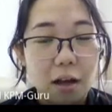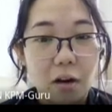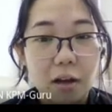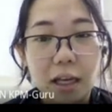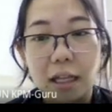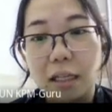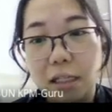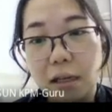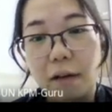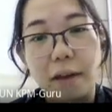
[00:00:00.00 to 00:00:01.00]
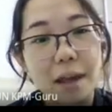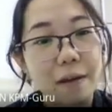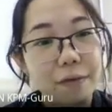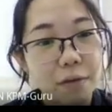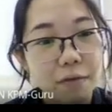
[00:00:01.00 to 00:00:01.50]
Okay, Li Sheng,
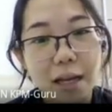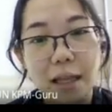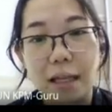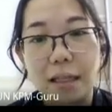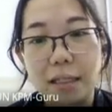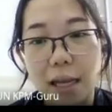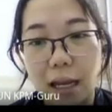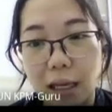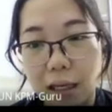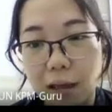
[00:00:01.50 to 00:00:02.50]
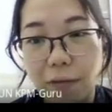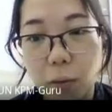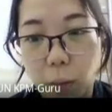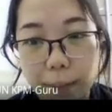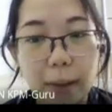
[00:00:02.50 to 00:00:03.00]
if you write like this, I can give you
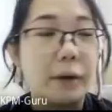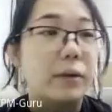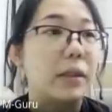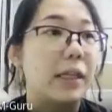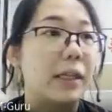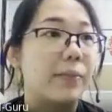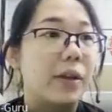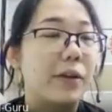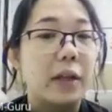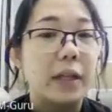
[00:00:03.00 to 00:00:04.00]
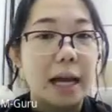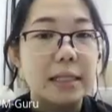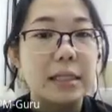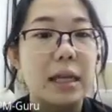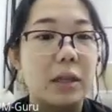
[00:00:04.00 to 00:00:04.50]
1 mark only for the
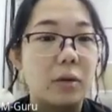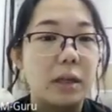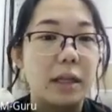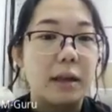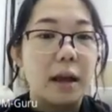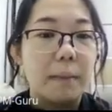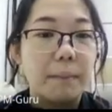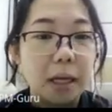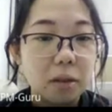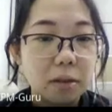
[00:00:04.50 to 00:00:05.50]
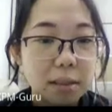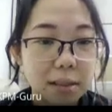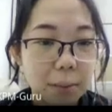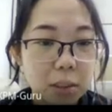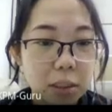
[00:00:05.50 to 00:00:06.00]
answer and unit. But your
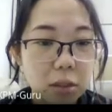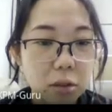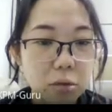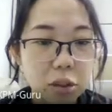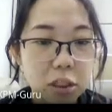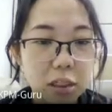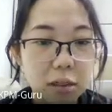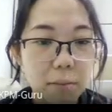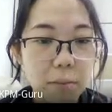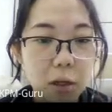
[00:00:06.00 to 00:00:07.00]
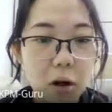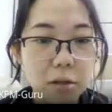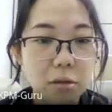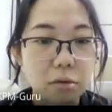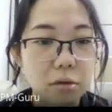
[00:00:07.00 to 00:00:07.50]
substitution,
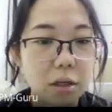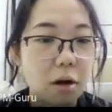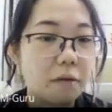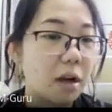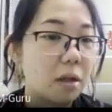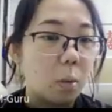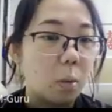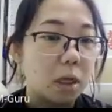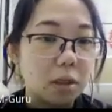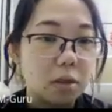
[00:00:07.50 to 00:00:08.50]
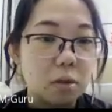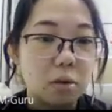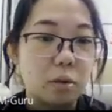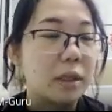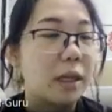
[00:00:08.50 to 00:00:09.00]
because you do not write your working, so you
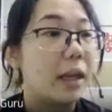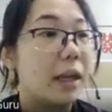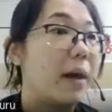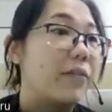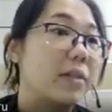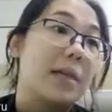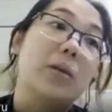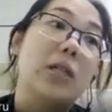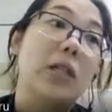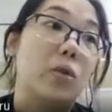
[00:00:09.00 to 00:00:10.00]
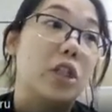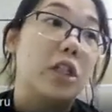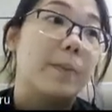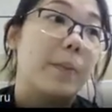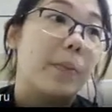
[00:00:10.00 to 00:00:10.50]
don't get the mark for substitution.
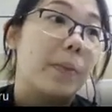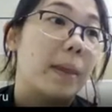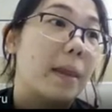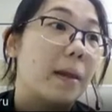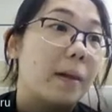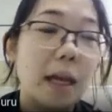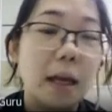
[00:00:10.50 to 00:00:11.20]
Okay?